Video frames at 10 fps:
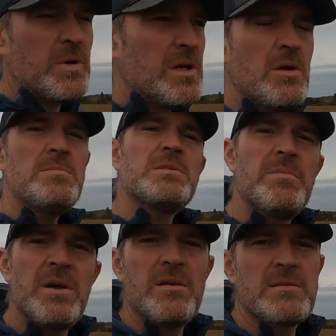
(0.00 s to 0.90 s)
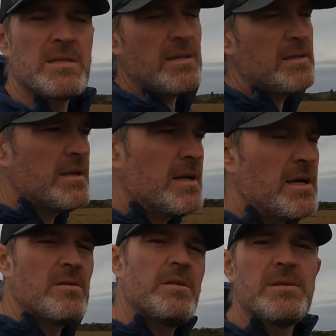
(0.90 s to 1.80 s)
When it comes to bogs, I think in
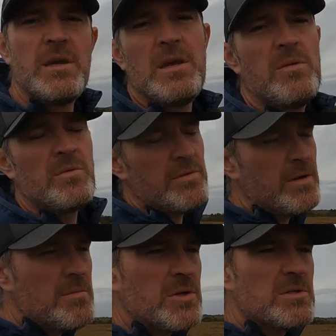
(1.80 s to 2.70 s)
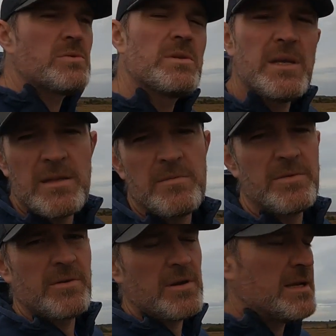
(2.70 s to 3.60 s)
Ireland, we very much so take them
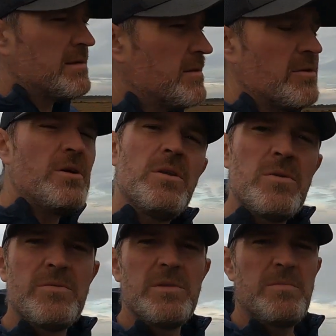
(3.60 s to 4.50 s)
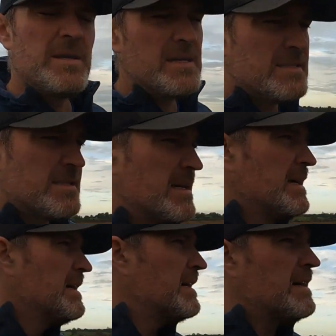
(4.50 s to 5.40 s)
for granted. They're all over the place
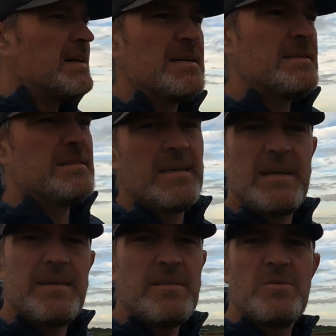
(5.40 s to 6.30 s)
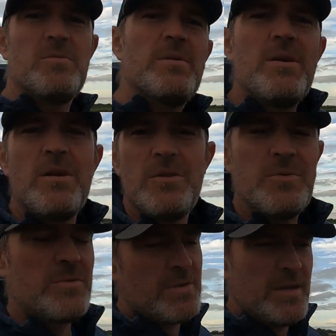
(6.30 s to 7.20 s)
and, you know, we all
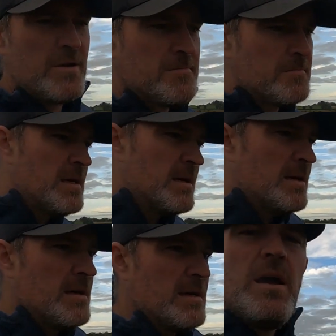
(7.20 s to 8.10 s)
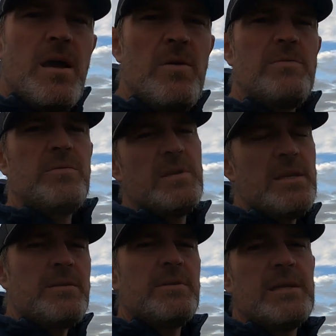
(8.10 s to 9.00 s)
know they're there. However, we
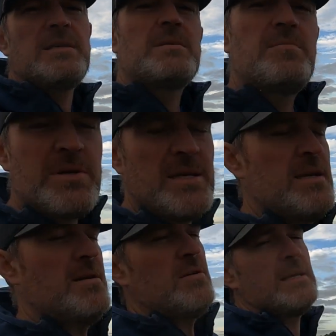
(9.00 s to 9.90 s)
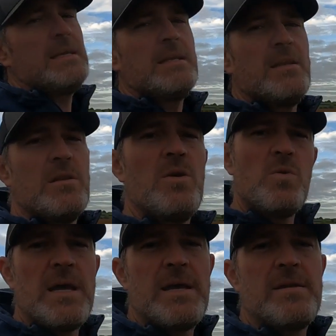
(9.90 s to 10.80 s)
need to realise that particularly
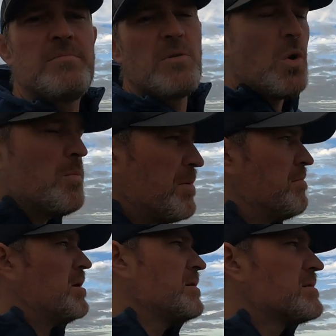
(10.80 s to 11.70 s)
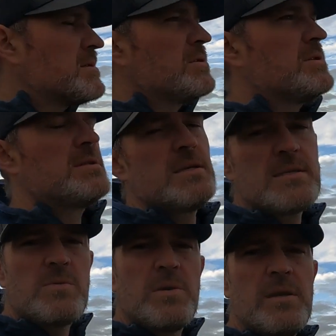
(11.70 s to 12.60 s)
lowland open bogs such as
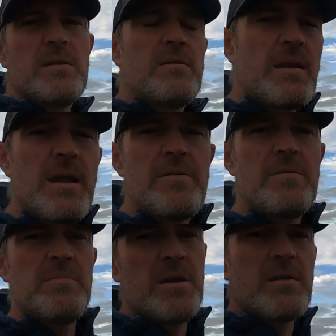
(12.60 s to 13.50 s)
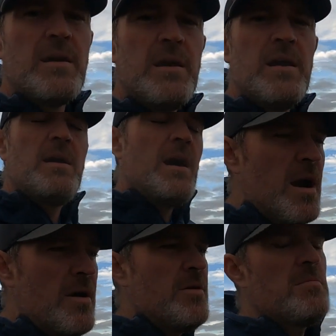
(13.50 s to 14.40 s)
this one here, Clara Bog,
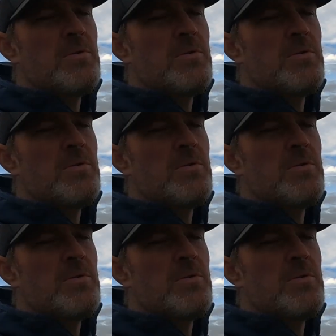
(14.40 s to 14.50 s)
are